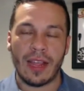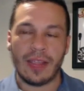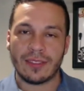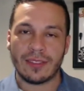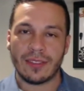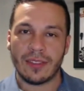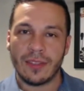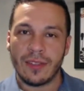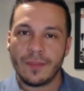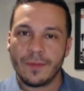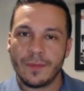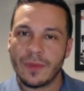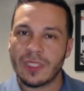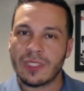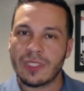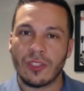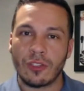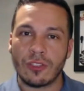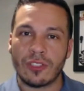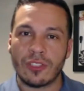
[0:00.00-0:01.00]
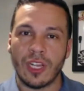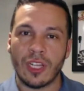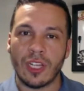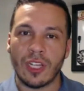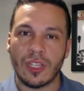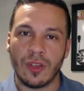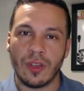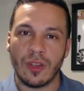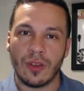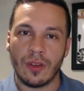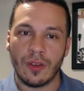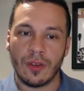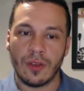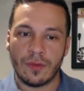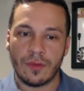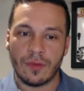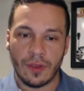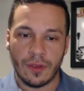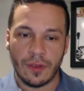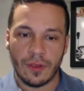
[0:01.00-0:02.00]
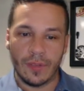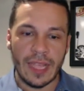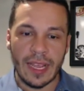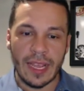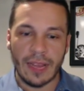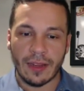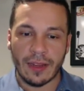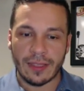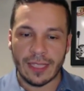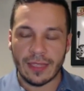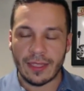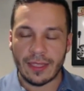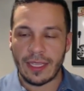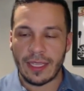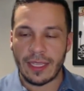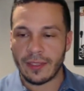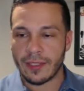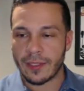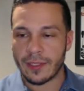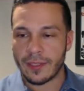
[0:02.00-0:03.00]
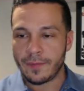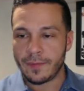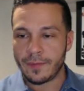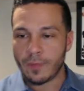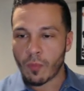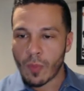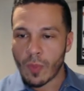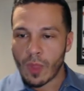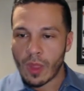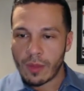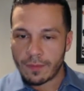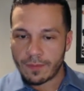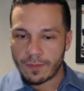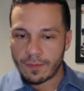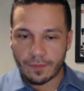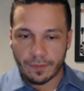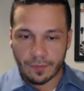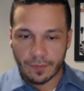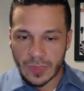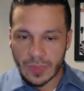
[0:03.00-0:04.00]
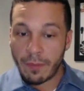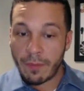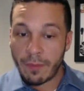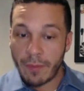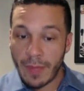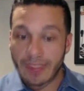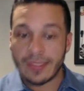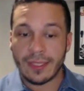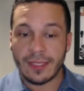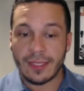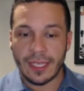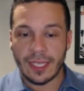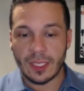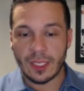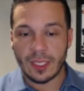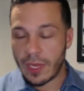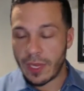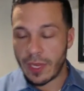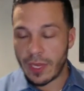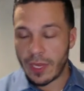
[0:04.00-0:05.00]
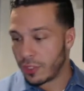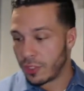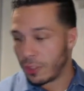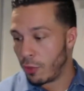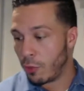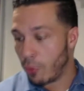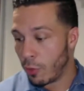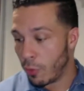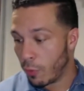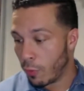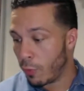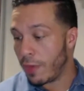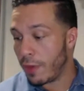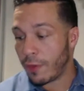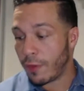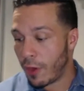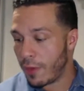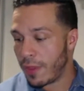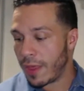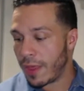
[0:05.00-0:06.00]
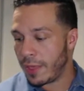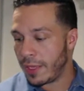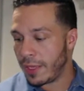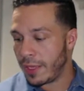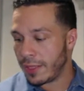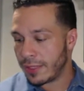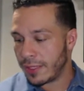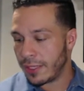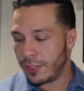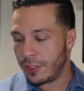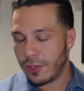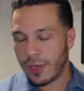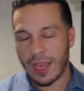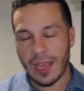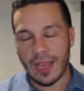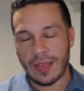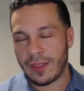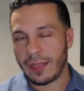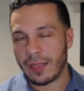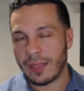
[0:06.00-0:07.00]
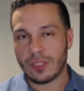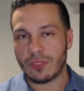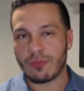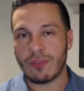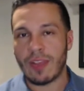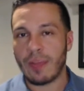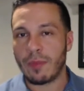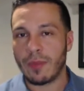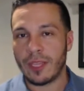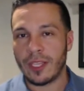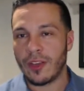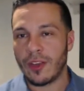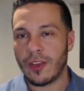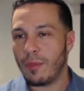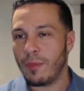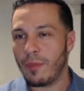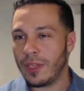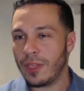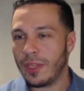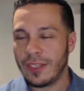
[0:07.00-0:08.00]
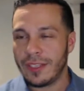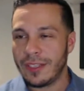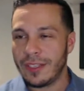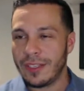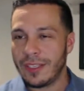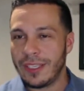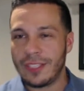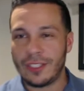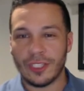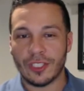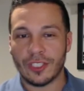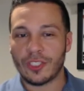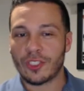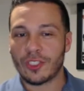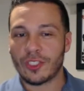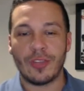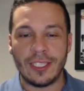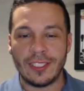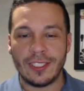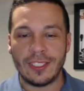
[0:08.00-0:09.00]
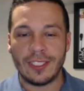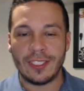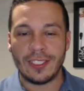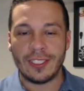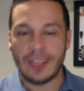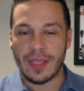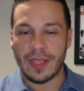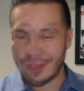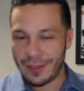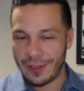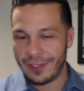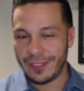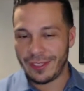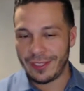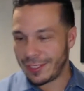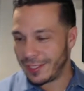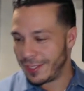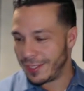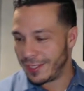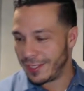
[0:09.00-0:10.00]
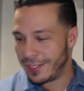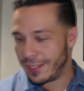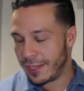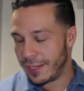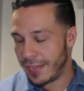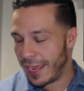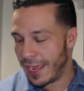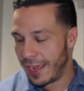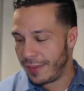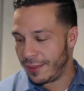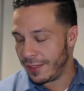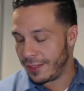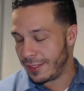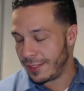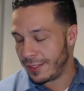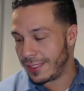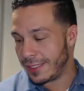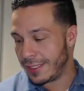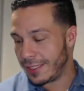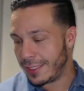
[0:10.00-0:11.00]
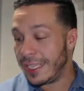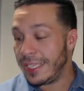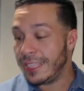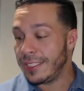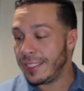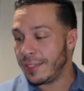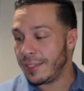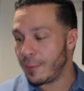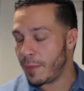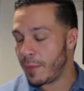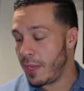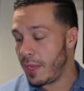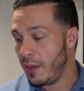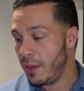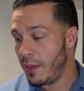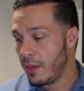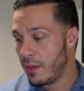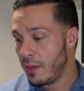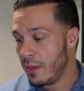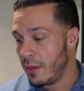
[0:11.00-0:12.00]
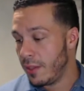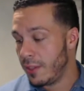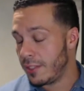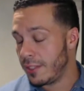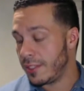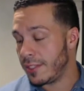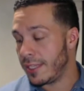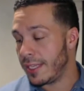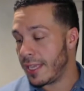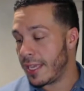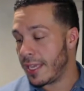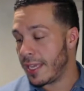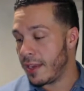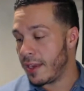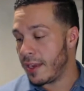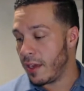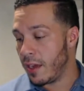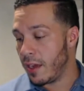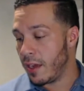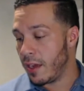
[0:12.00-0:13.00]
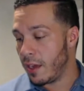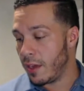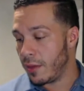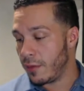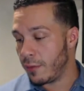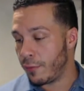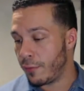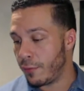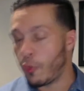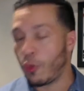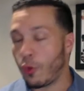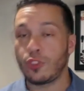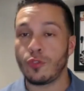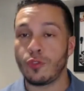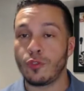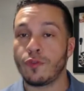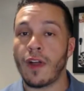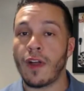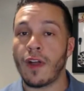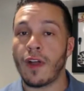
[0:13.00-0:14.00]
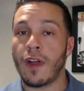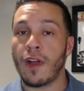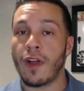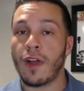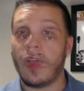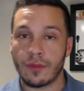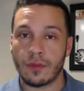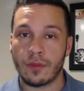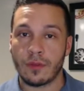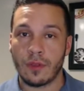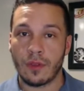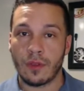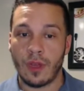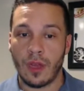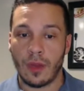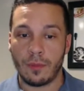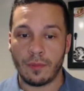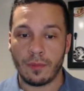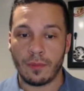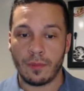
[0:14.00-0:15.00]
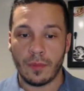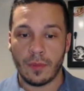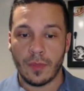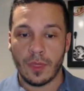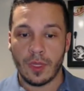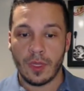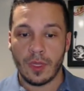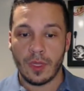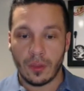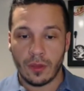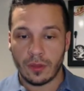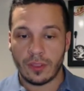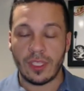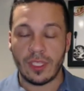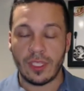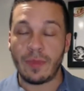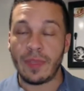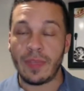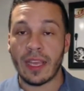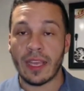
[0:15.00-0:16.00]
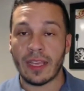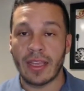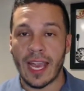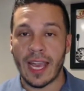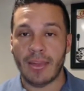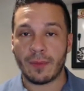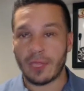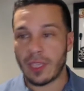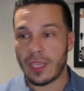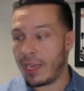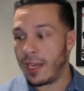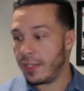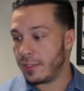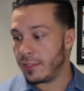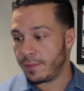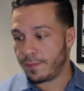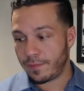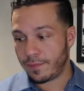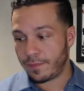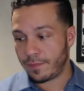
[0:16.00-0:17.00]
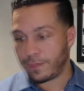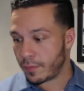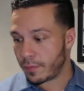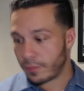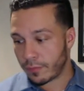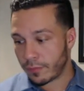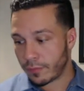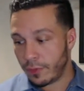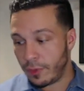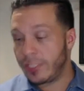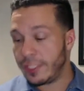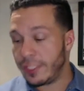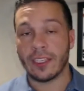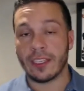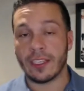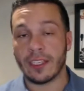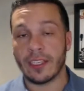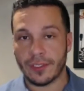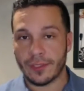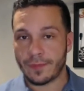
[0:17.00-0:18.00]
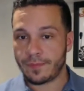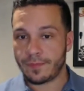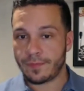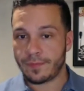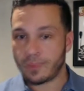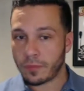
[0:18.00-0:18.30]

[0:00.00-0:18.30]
Has this little touch of of dankness at the end that makes it taste bigger. So, with all that being said, you know, I think I'm just rambling on, but. It's just crazy to me how this is done. I, this isn't easy for me. This is going to get a, a four two five um, C B N caps, guys. Ridiculous.